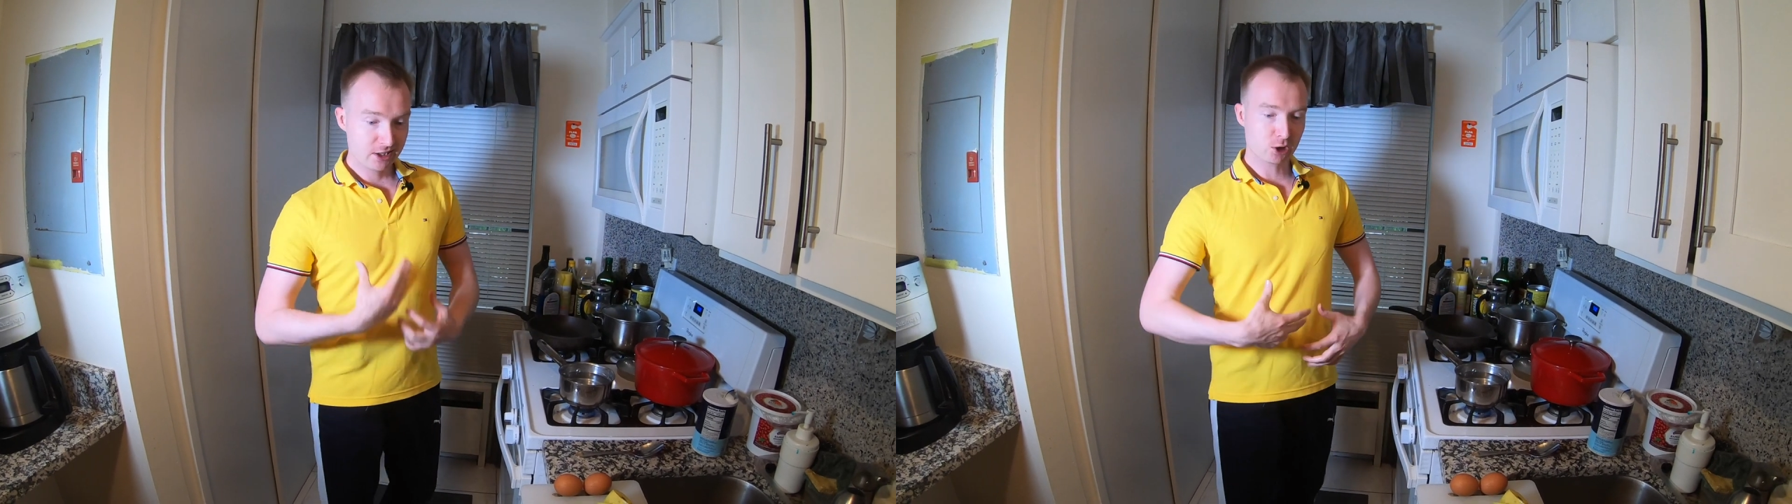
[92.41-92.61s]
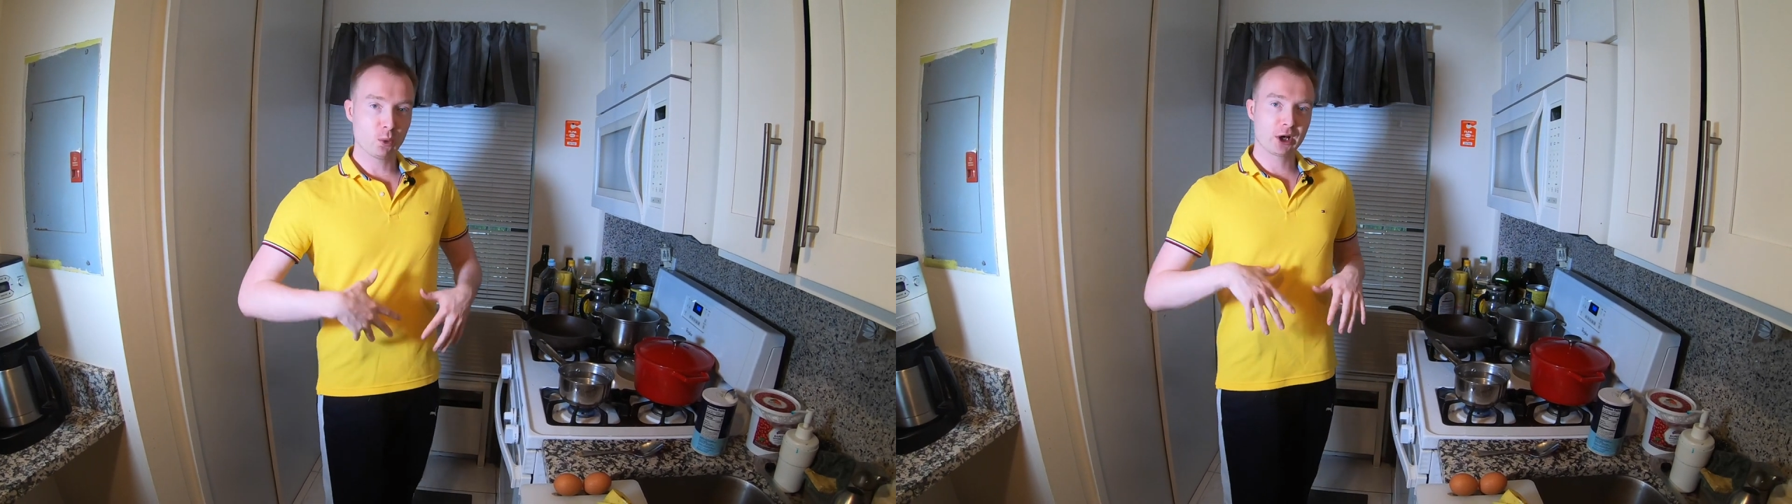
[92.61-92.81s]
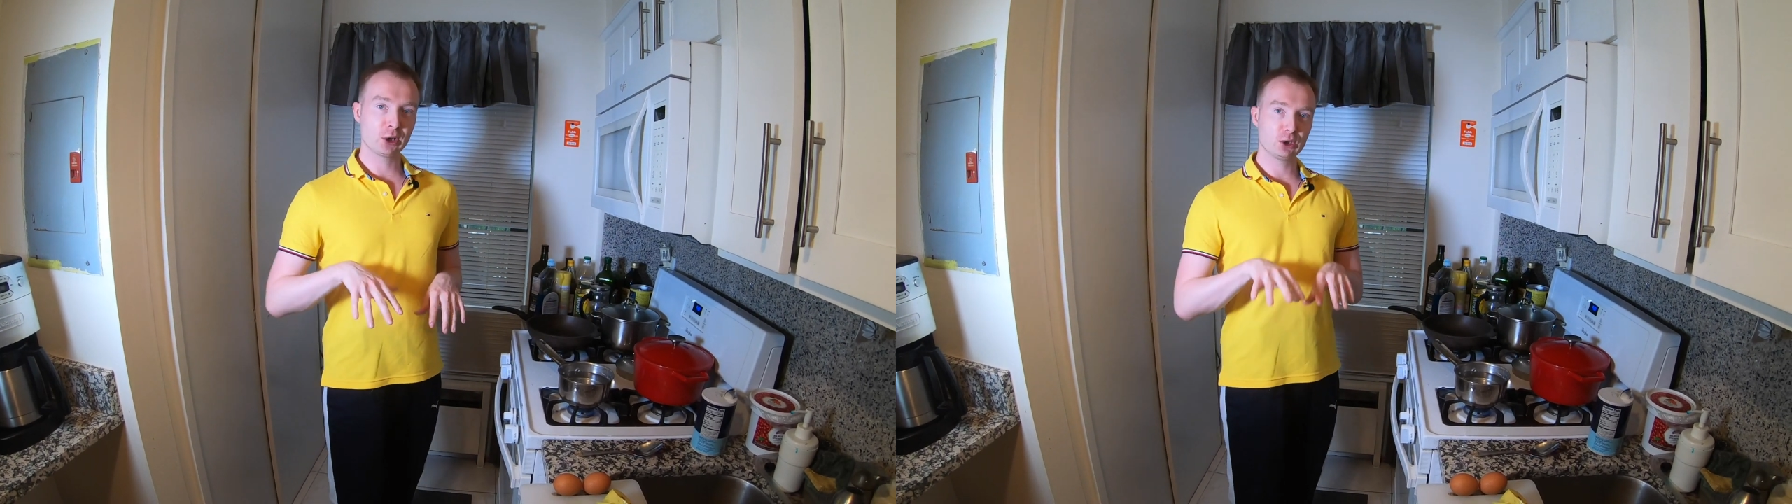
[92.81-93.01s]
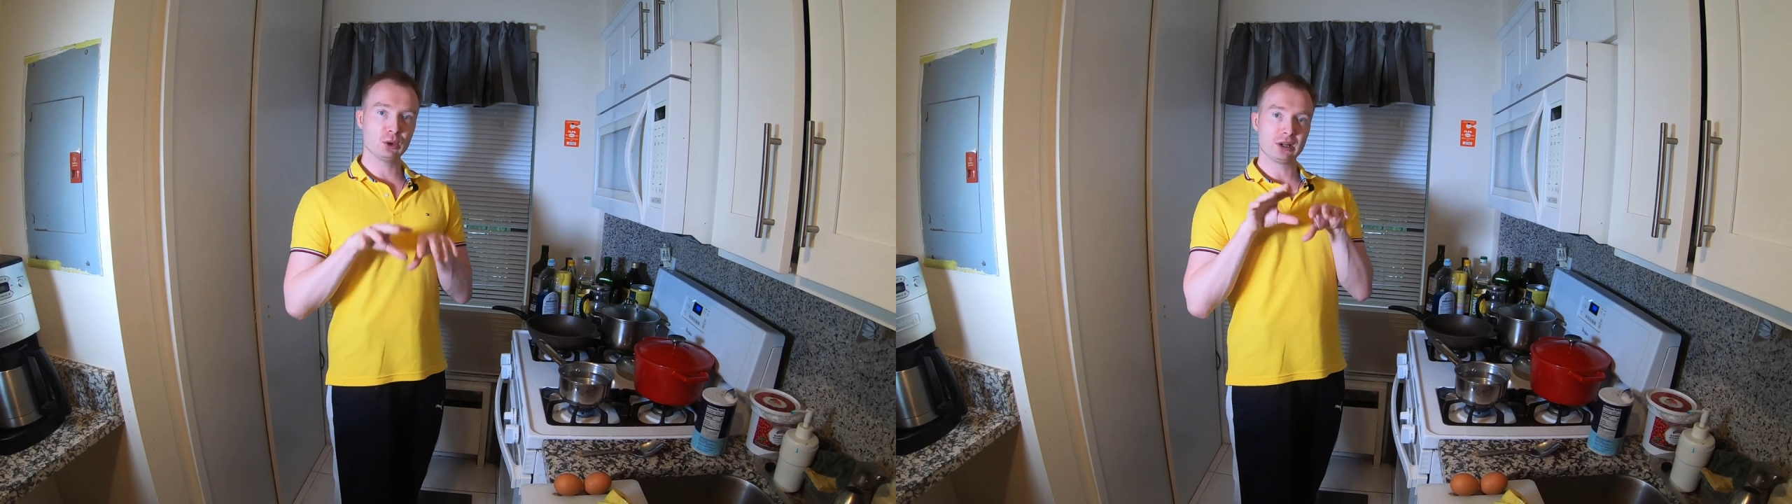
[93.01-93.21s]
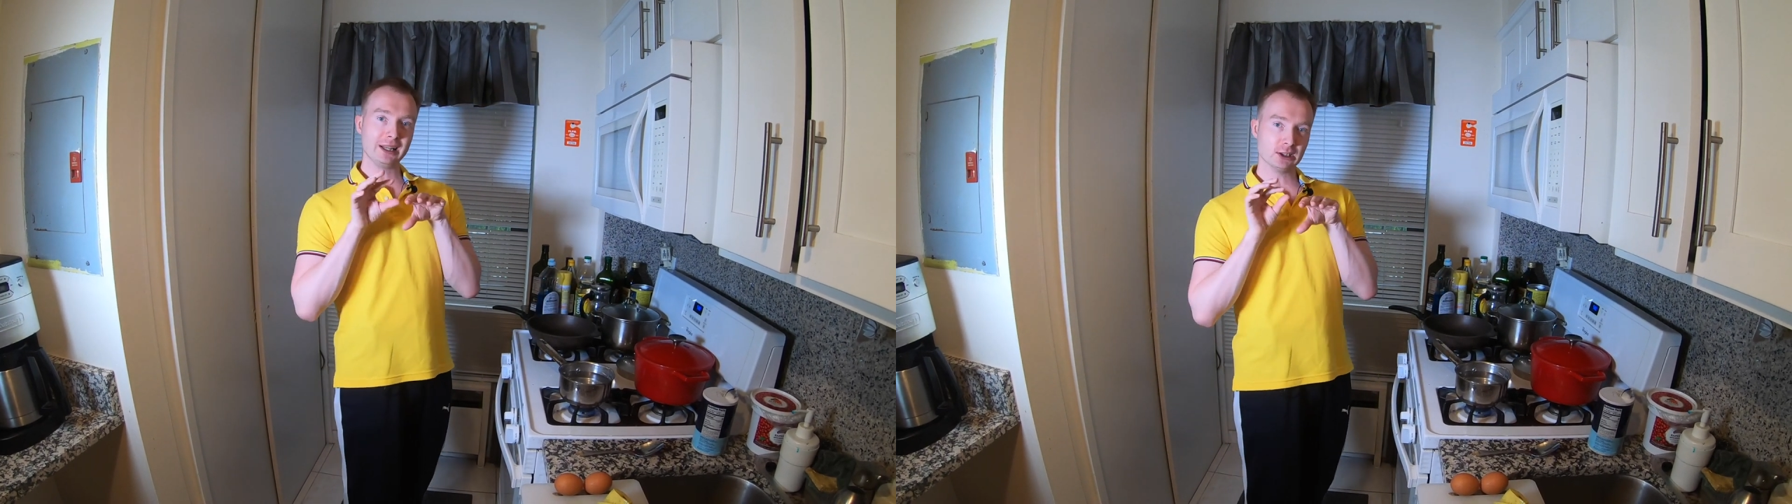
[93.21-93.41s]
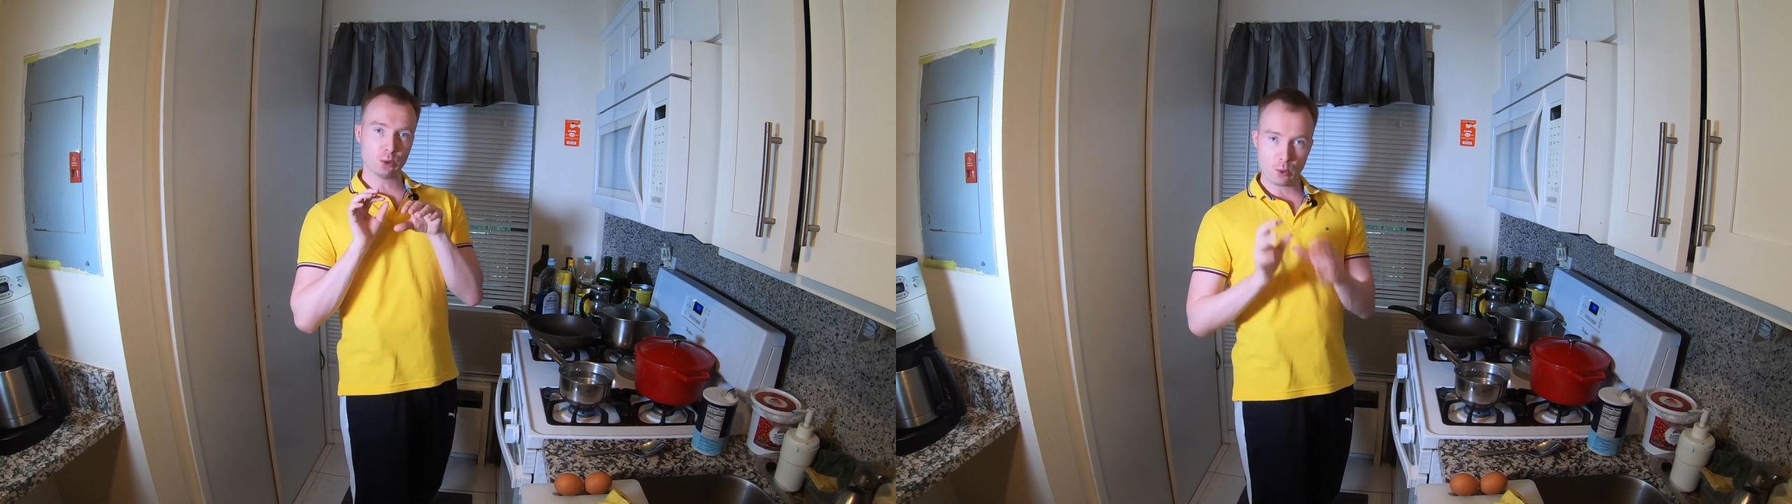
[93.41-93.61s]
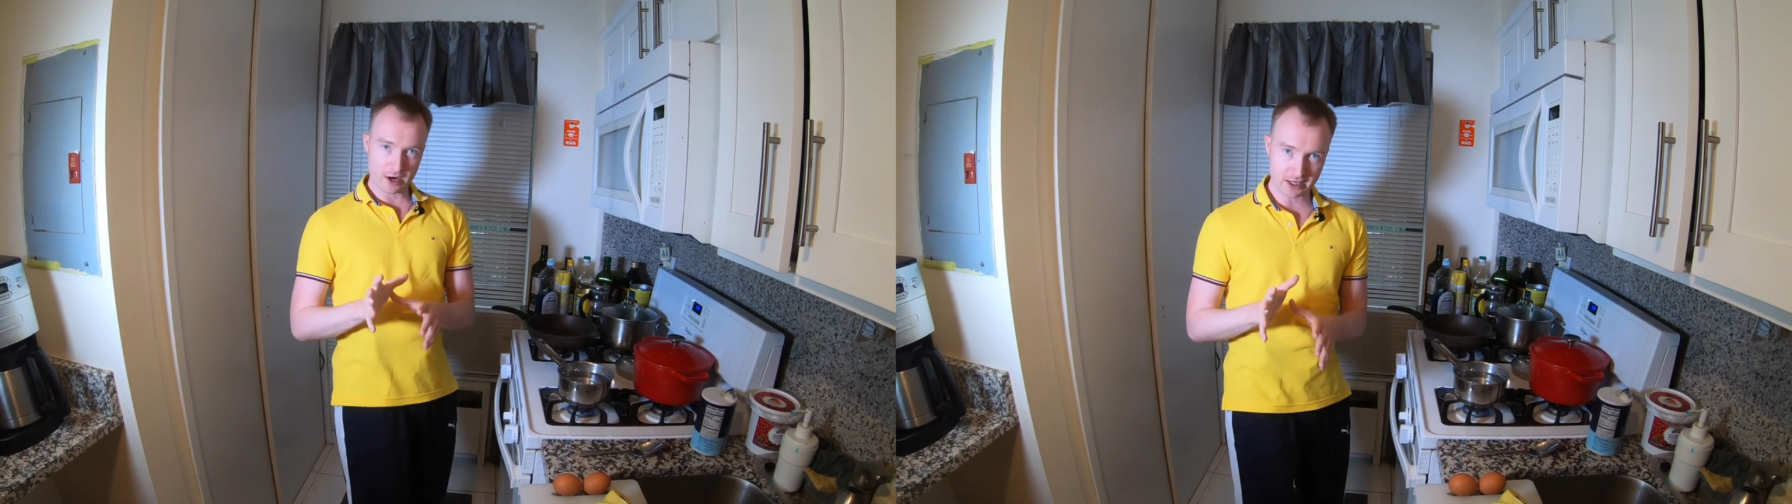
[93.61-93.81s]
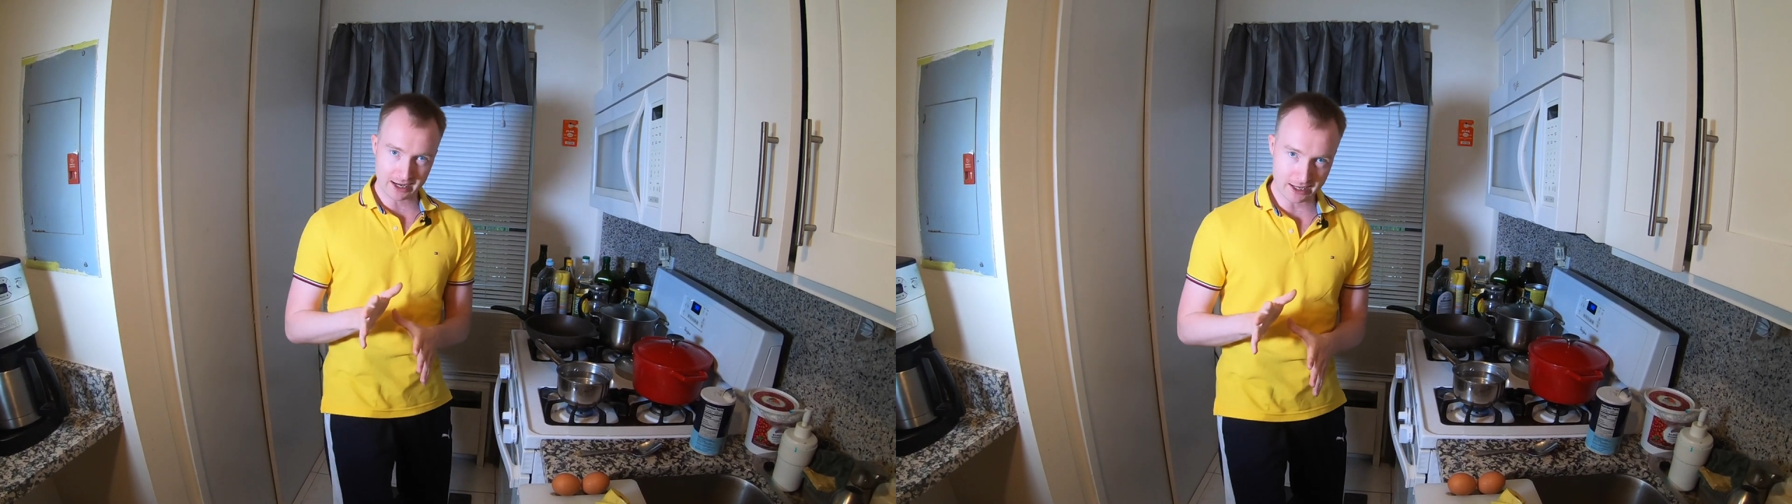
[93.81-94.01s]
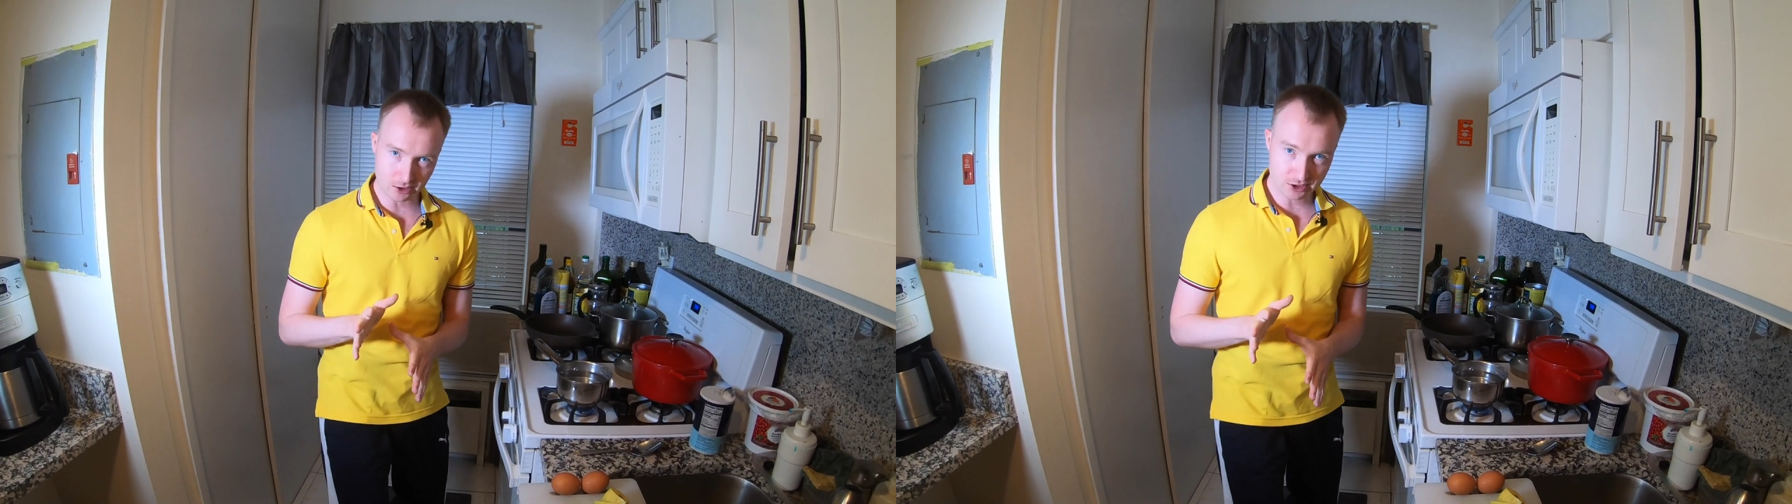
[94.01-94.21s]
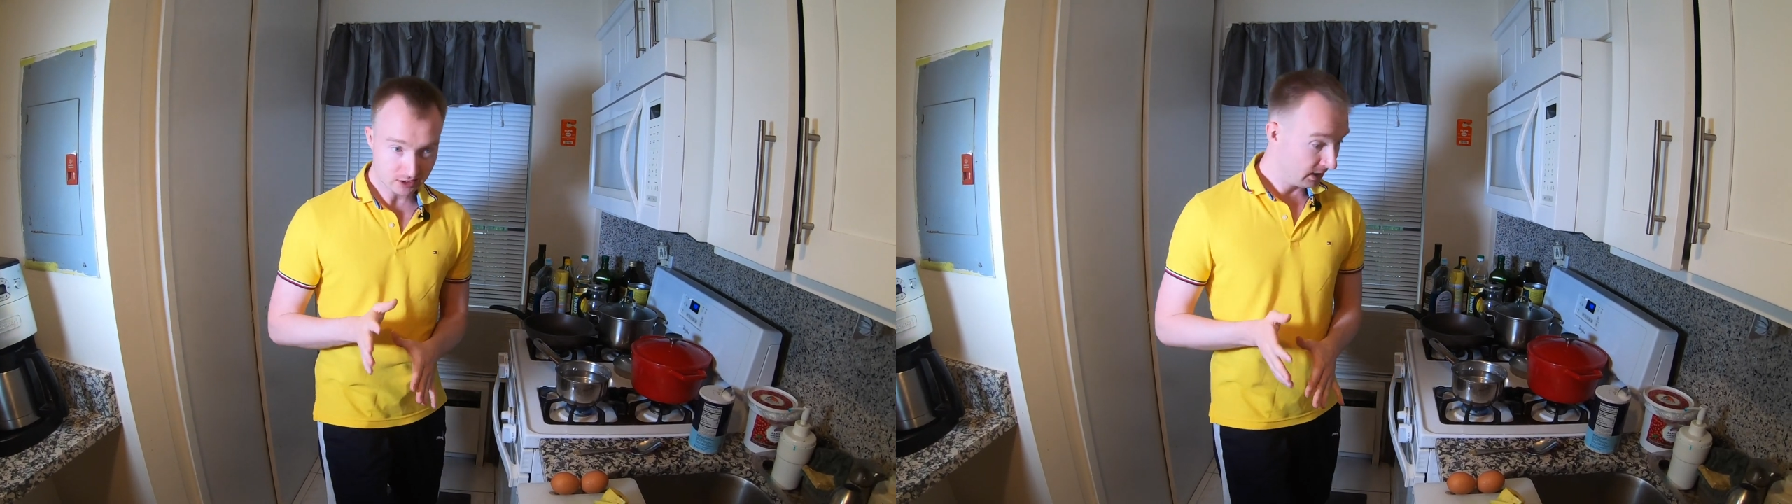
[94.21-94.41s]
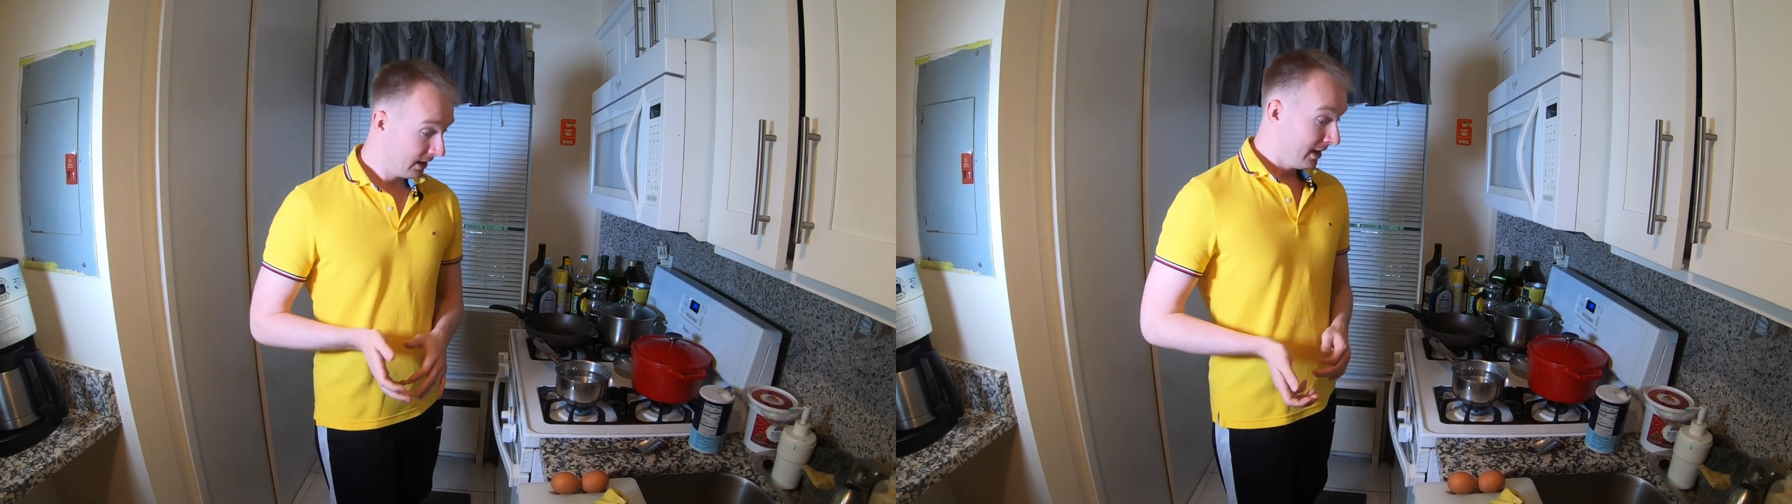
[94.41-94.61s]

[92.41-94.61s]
So we're gonna do a little workout,